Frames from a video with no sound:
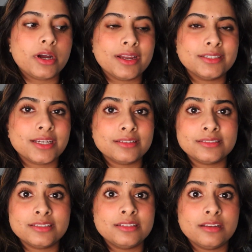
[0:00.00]
I
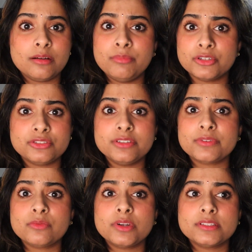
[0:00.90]
tested a bunch of
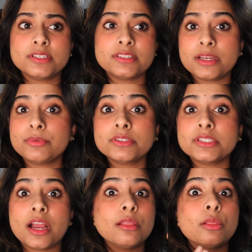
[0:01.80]
different ones because
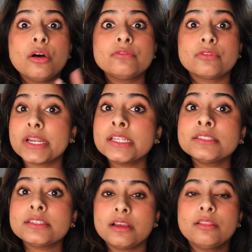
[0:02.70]
I love
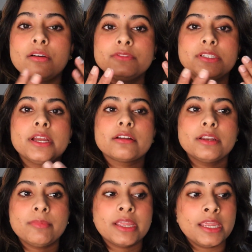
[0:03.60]
rings. I love to
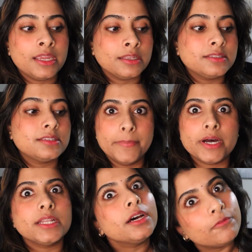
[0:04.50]
decorate my hands,
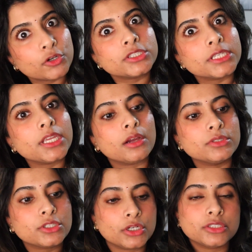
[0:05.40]
but unfortunately I
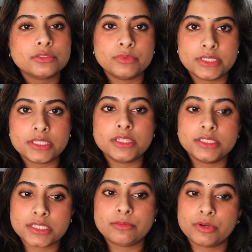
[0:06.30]
was cursed with
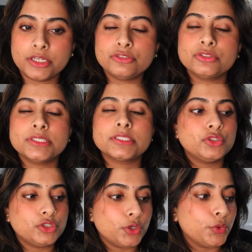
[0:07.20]
this hyperhidrosis.
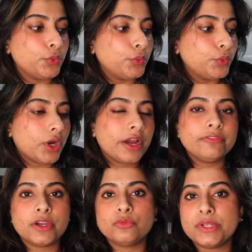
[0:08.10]
So I
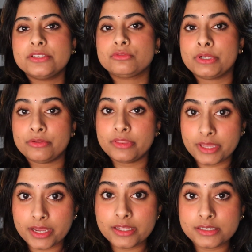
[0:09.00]
found ways around
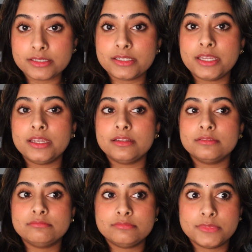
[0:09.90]
that,
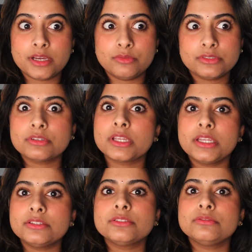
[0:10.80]
and that was looking
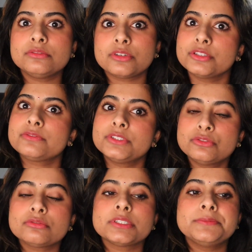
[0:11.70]
into tarnish free
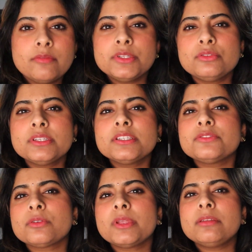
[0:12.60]
jewelry. I've been doing this
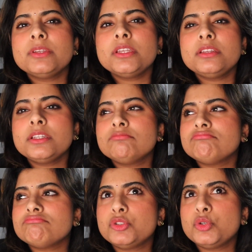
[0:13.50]
for maybe
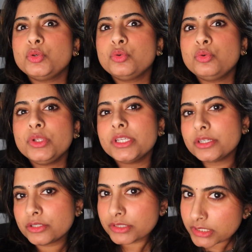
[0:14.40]
2
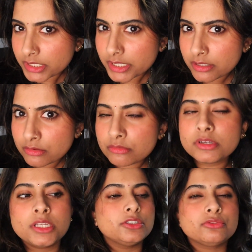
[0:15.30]
years now,
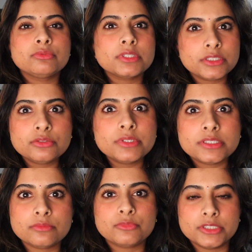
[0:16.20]
just really doing
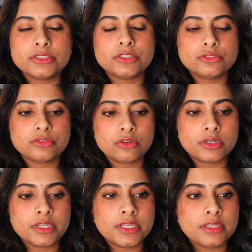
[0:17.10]
some research
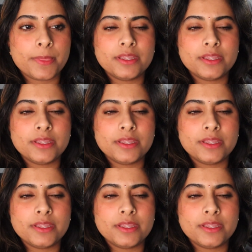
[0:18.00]
on it.